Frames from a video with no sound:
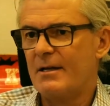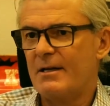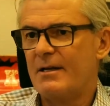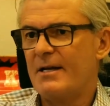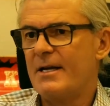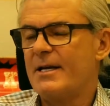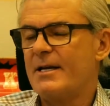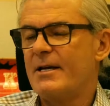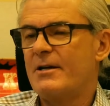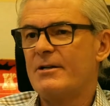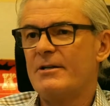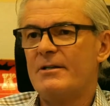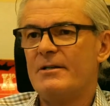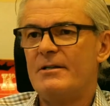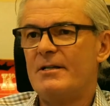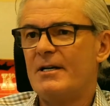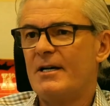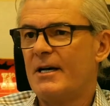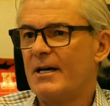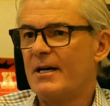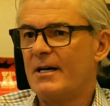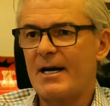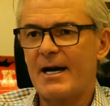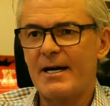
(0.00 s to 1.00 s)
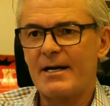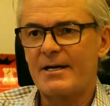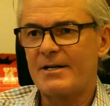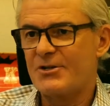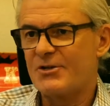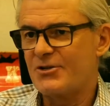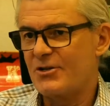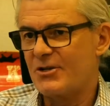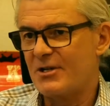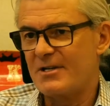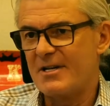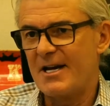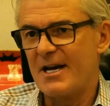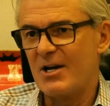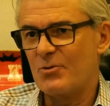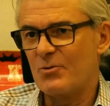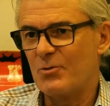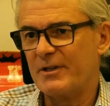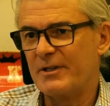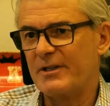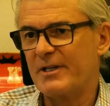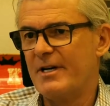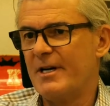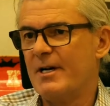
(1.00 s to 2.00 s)
I could sit down
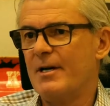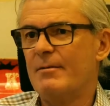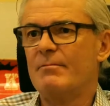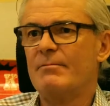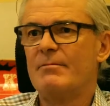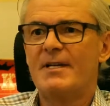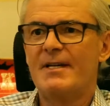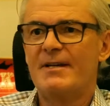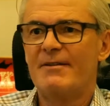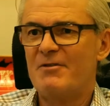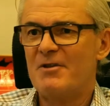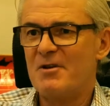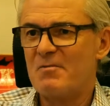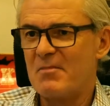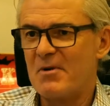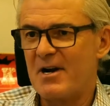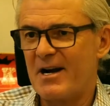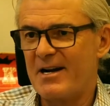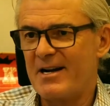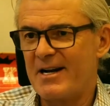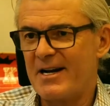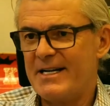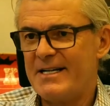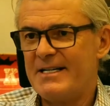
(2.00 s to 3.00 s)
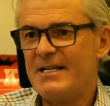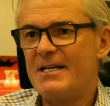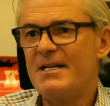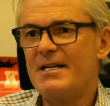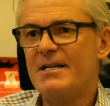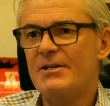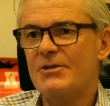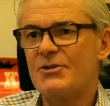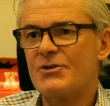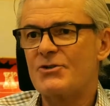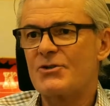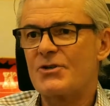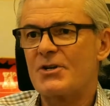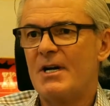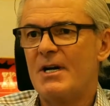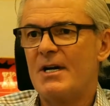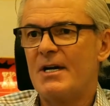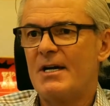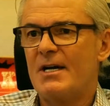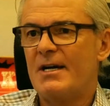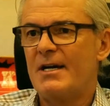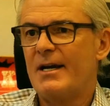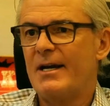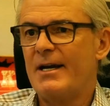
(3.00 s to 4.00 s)
with them, give them my ideas,
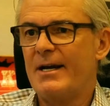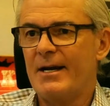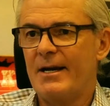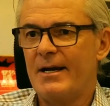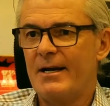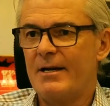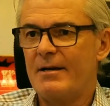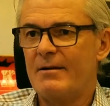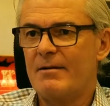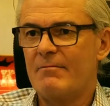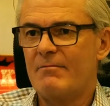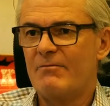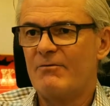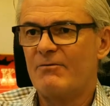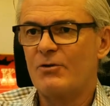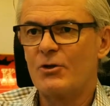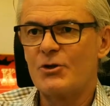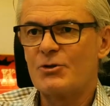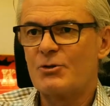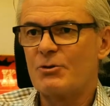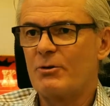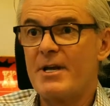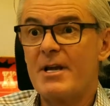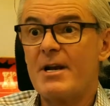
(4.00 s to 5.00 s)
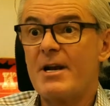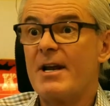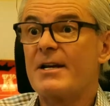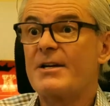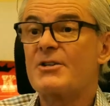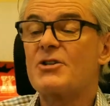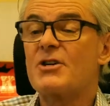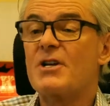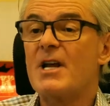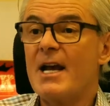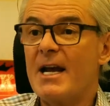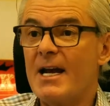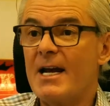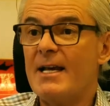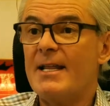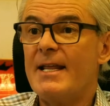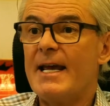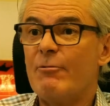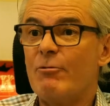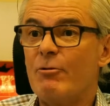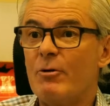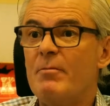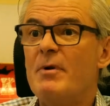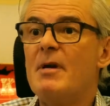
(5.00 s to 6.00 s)
and virtually the next day
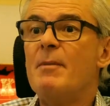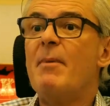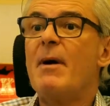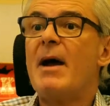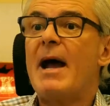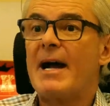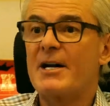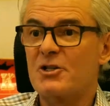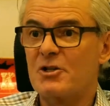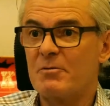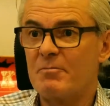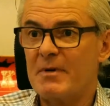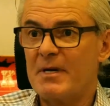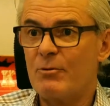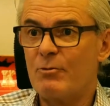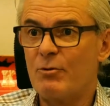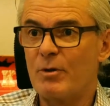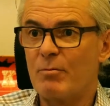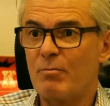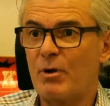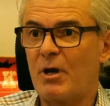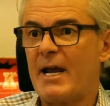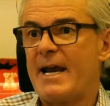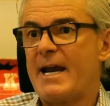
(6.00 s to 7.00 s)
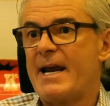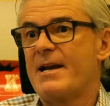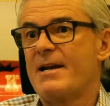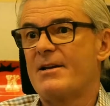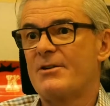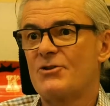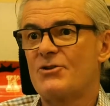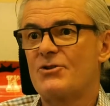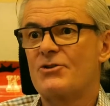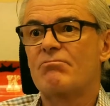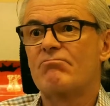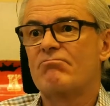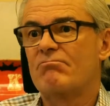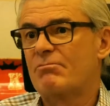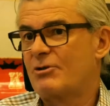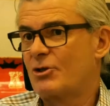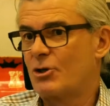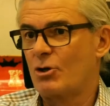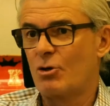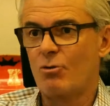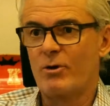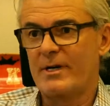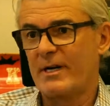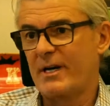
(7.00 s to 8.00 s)
they would be back to me with plans
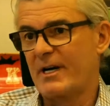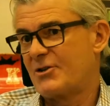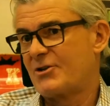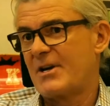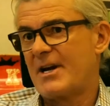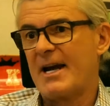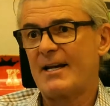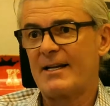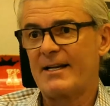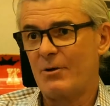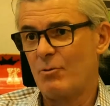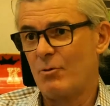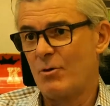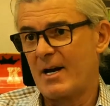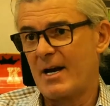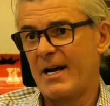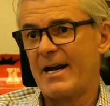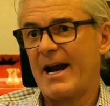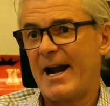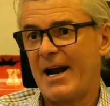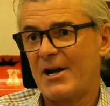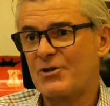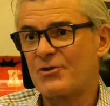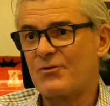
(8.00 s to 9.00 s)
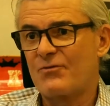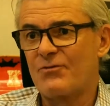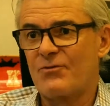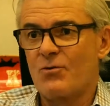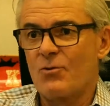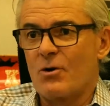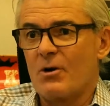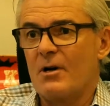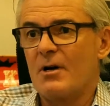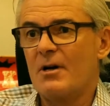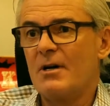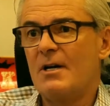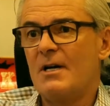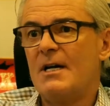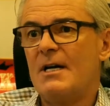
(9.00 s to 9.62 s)
showing exactly what I asked for.